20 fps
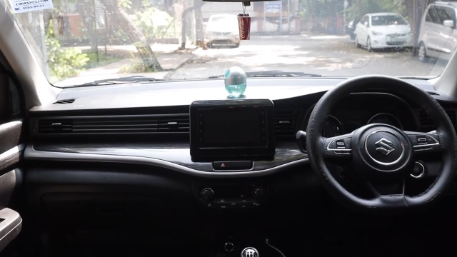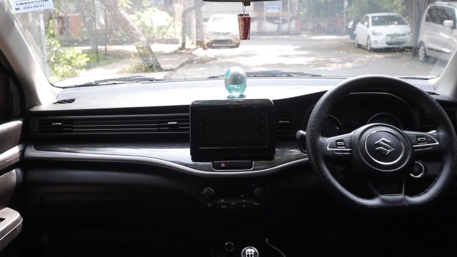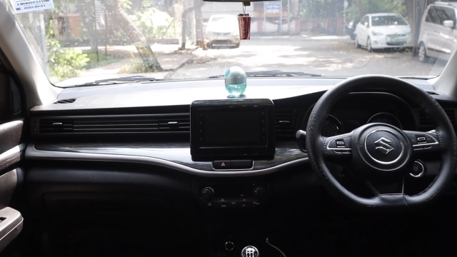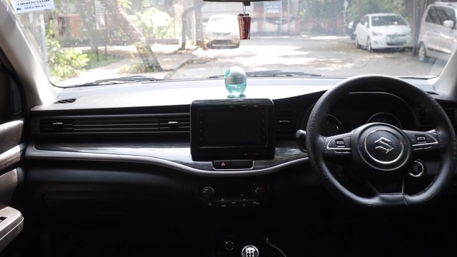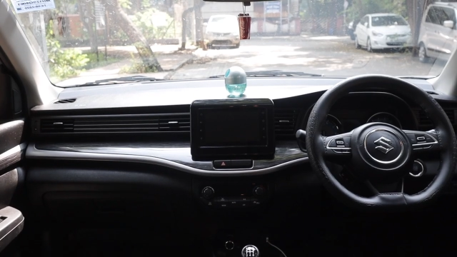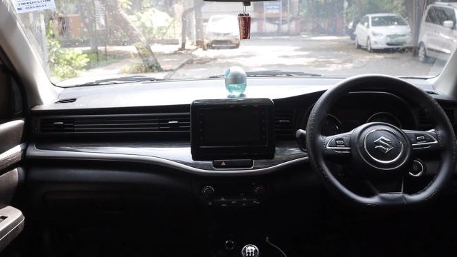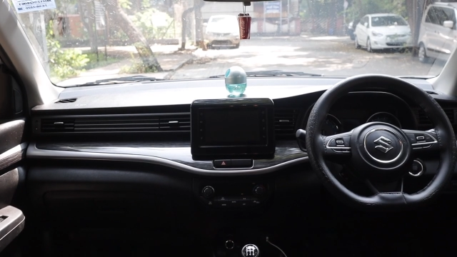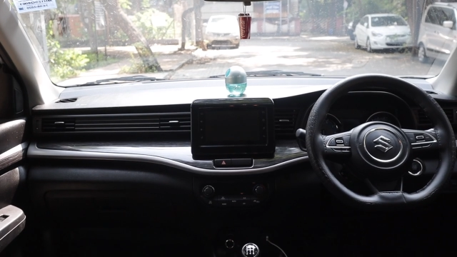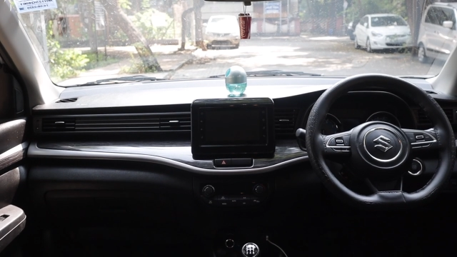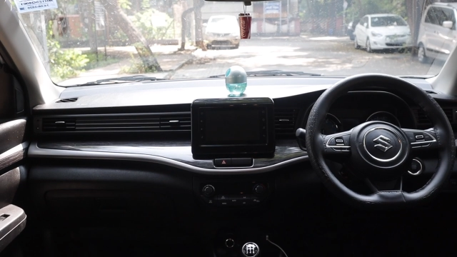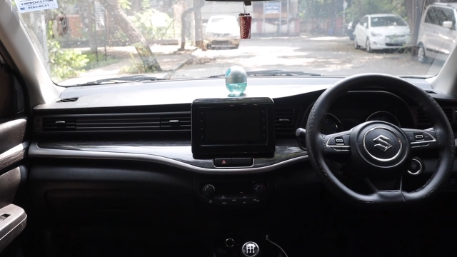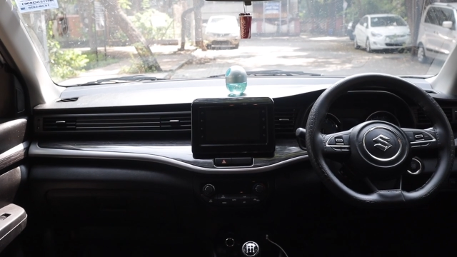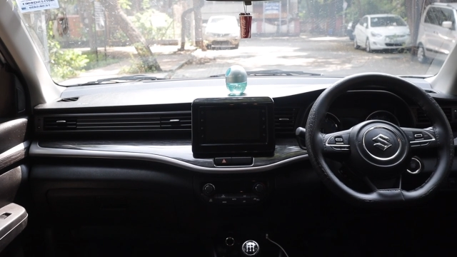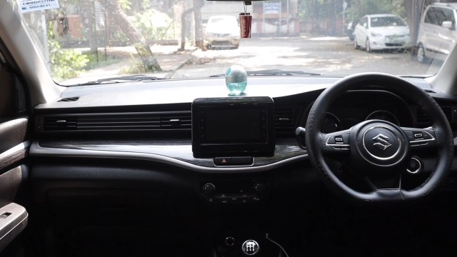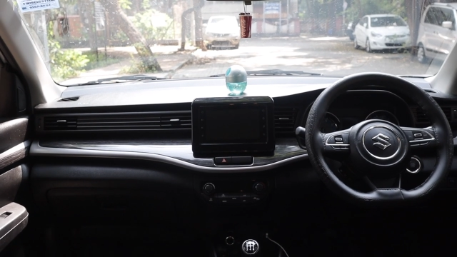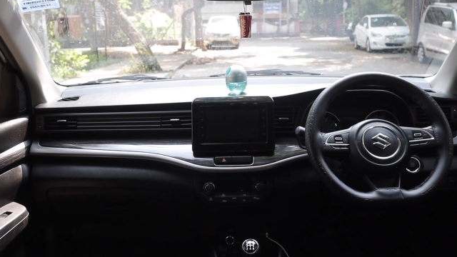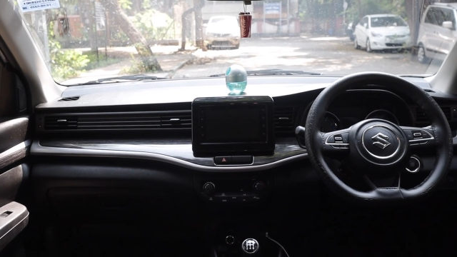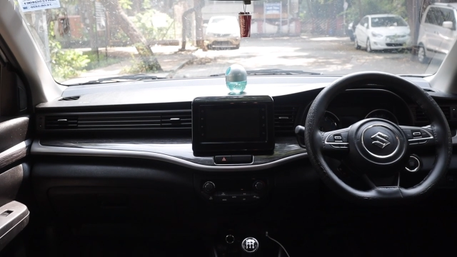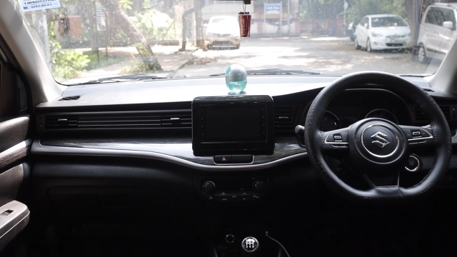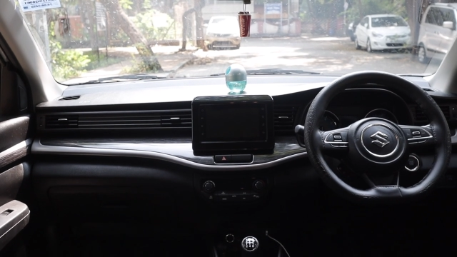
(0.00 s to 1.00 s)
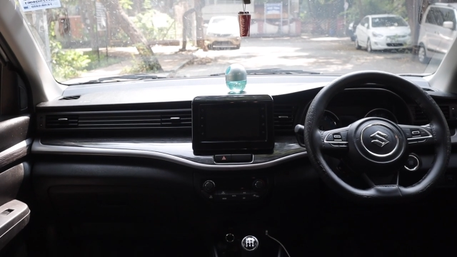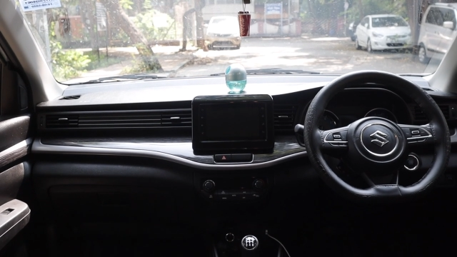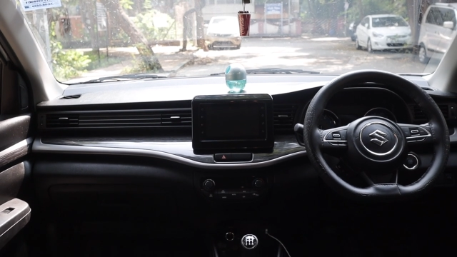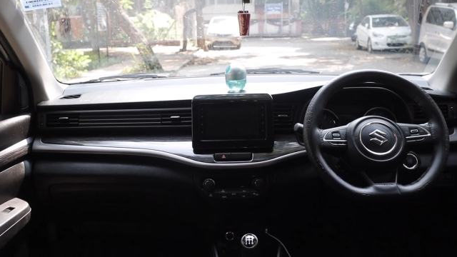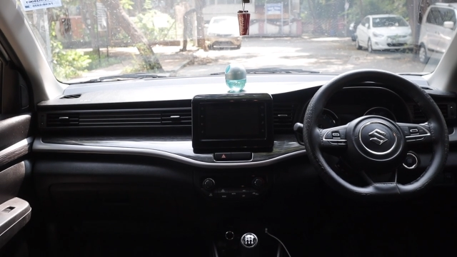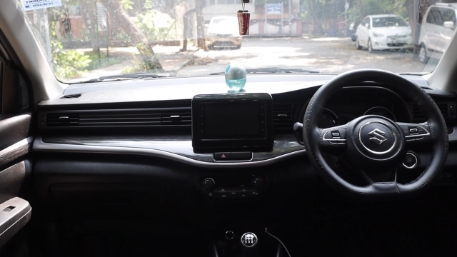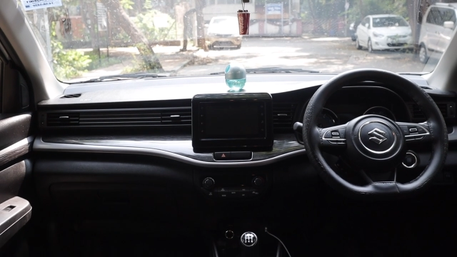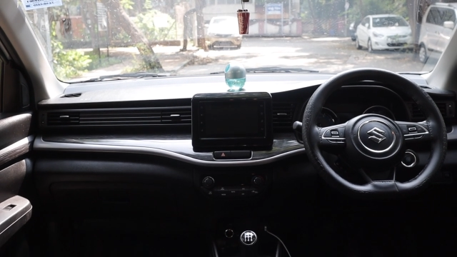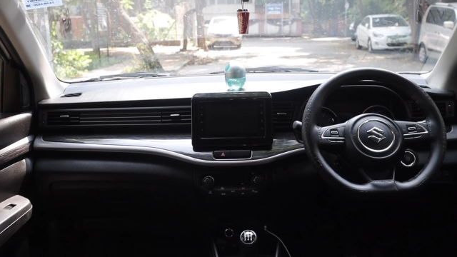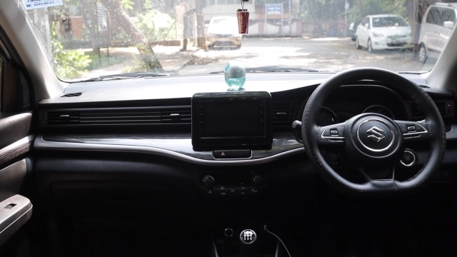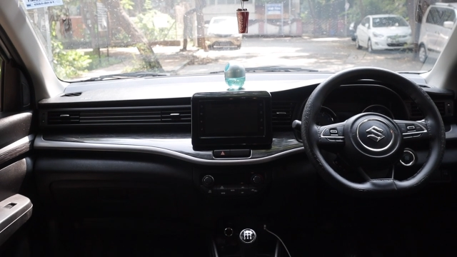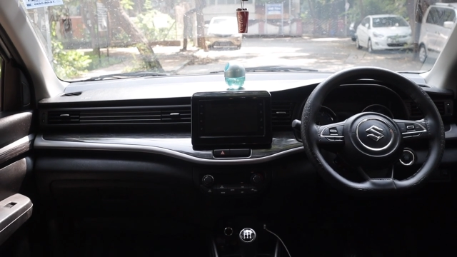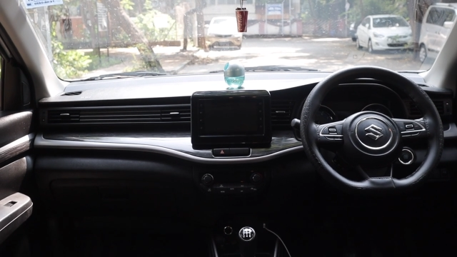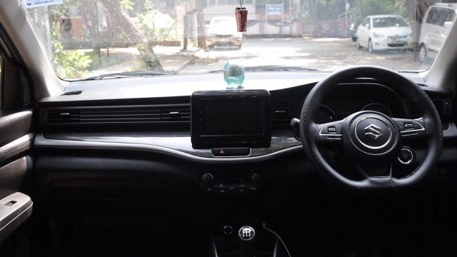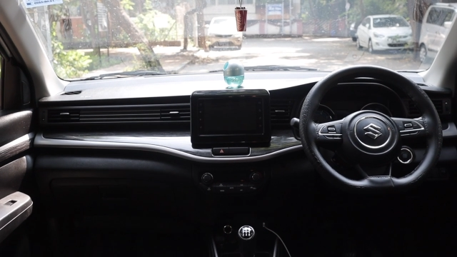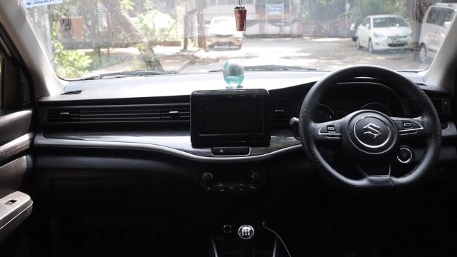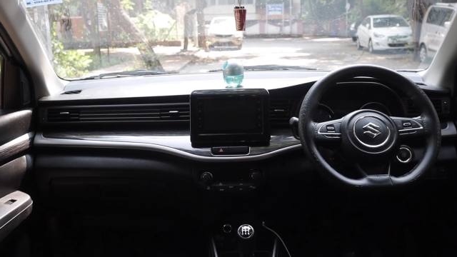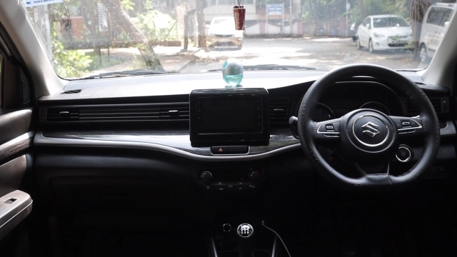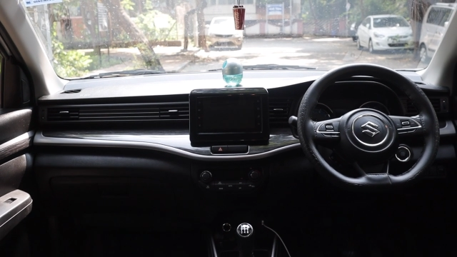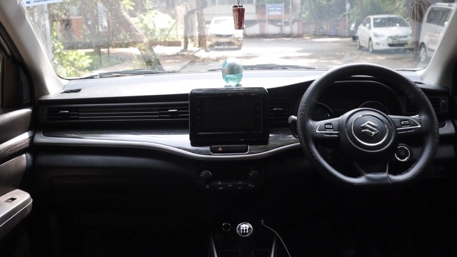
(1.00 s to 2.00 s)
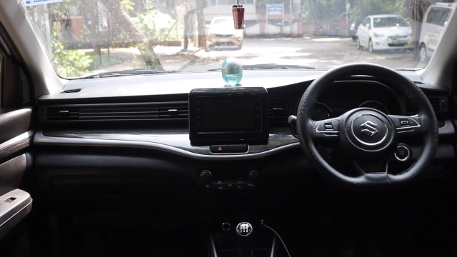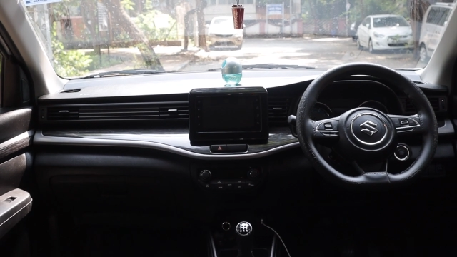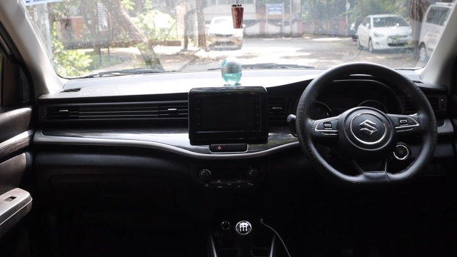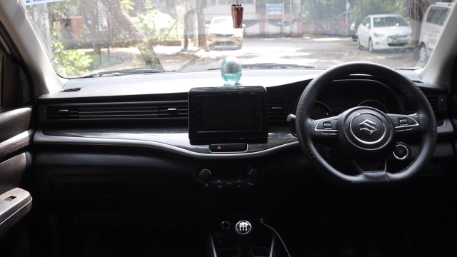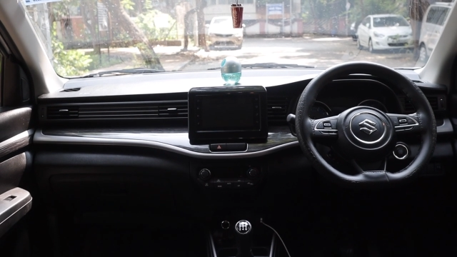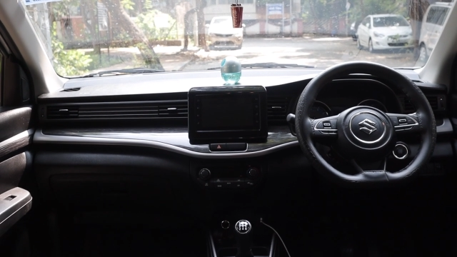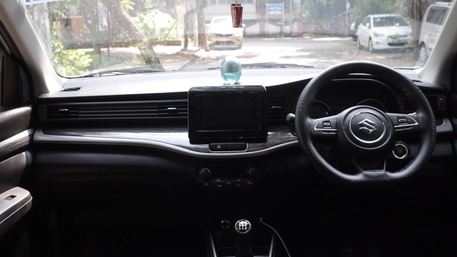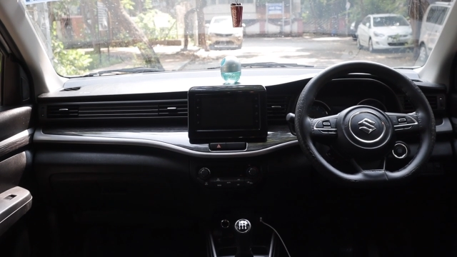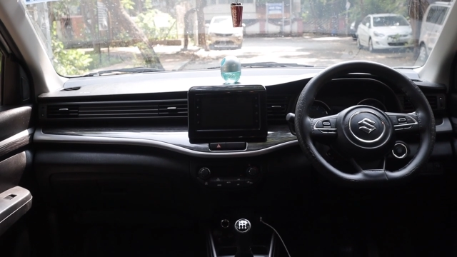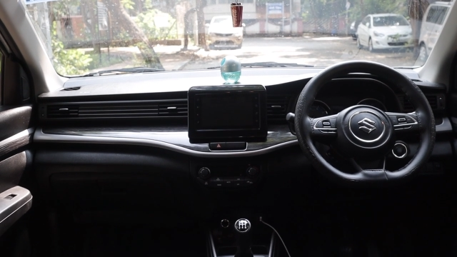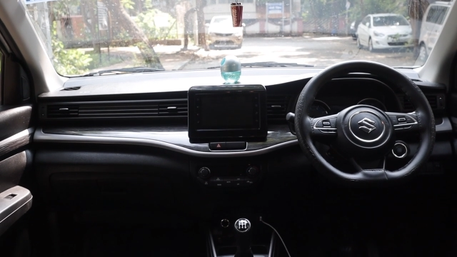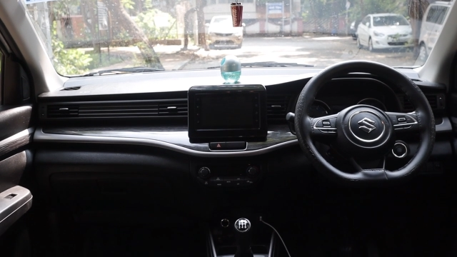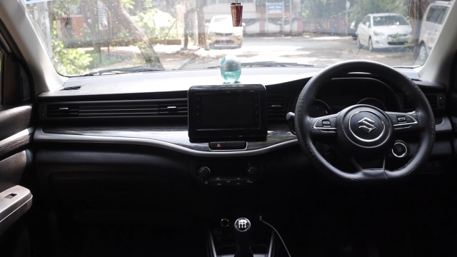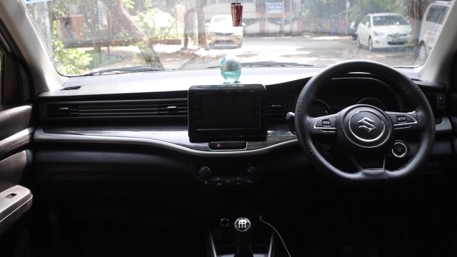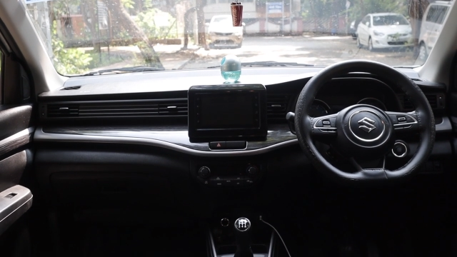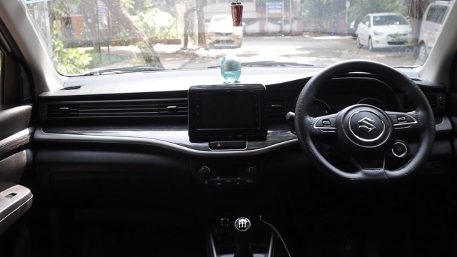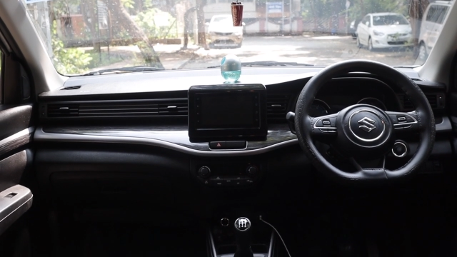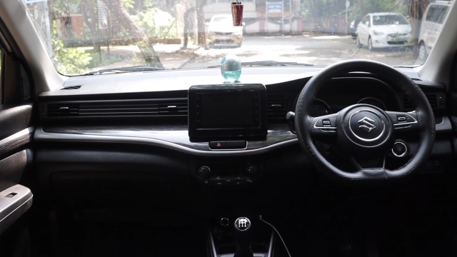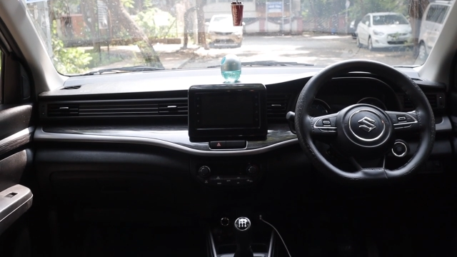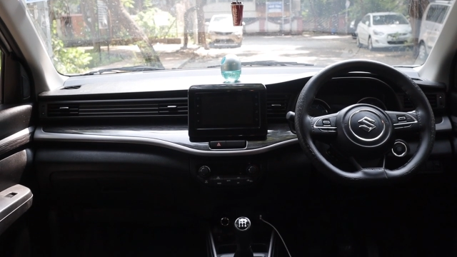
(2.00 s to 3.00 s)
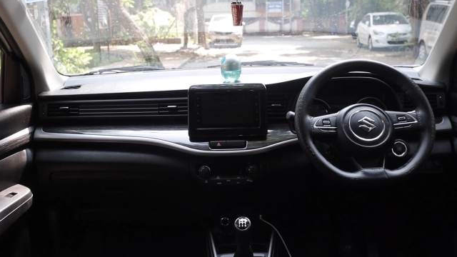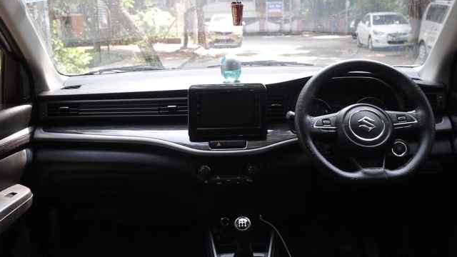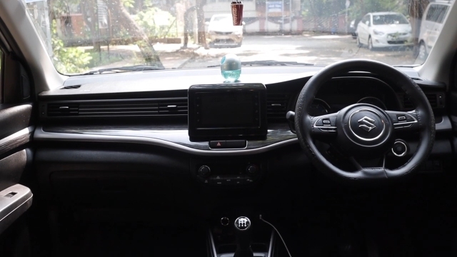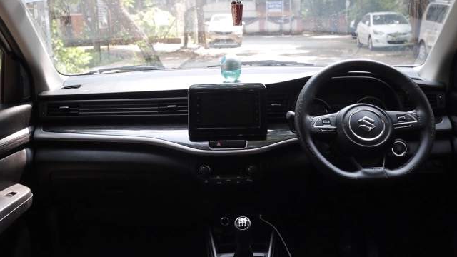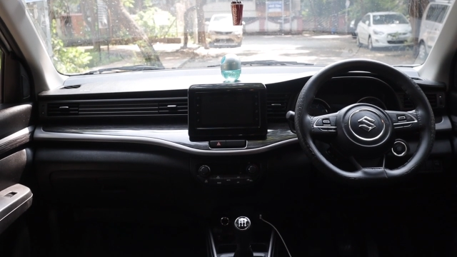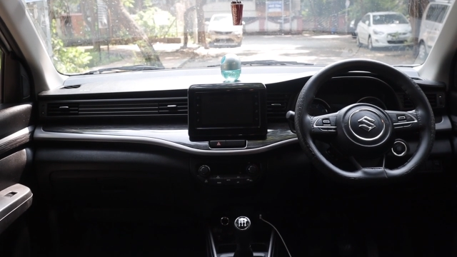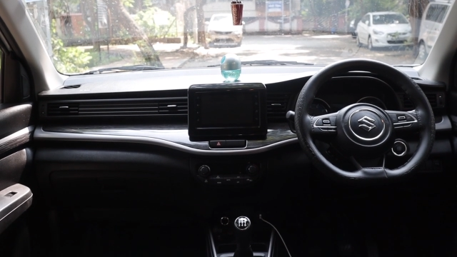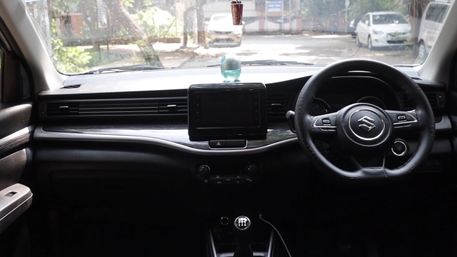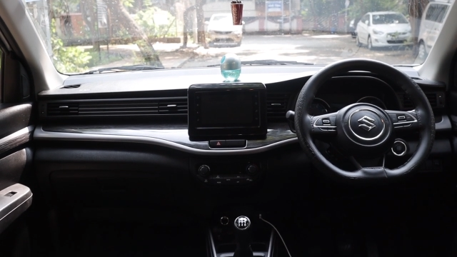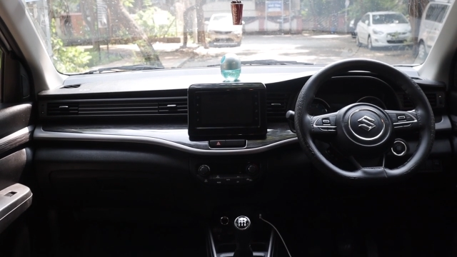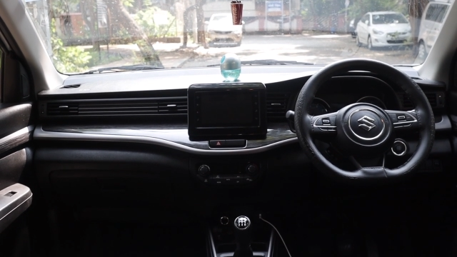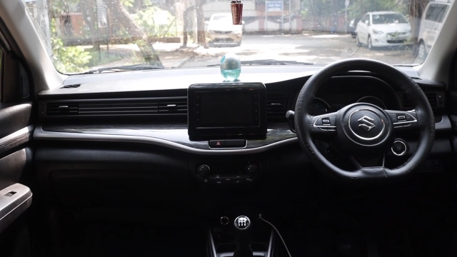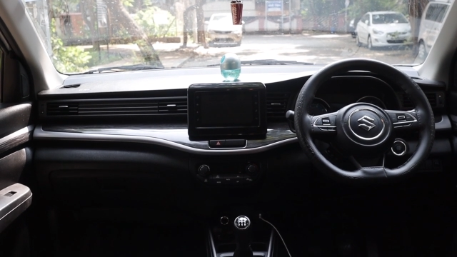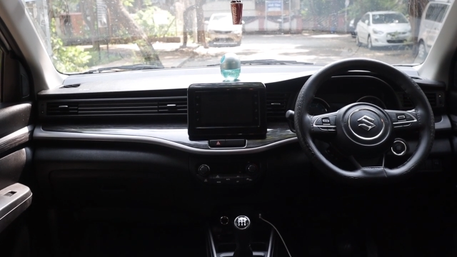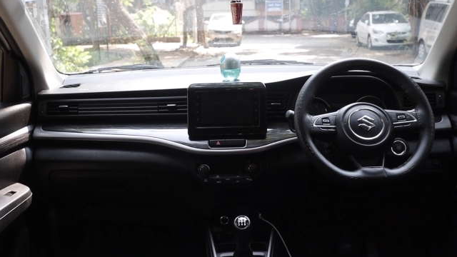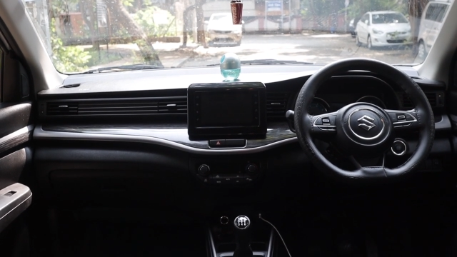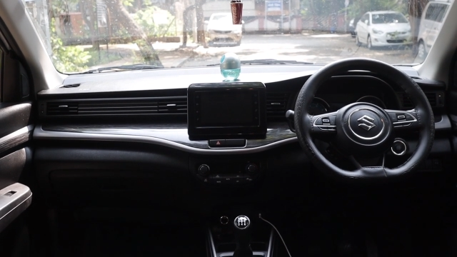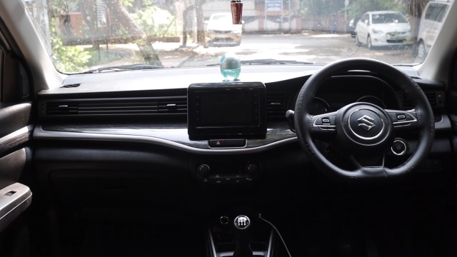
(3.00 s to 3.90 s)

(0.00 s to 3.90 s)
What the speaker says: [unreadable: no face in view]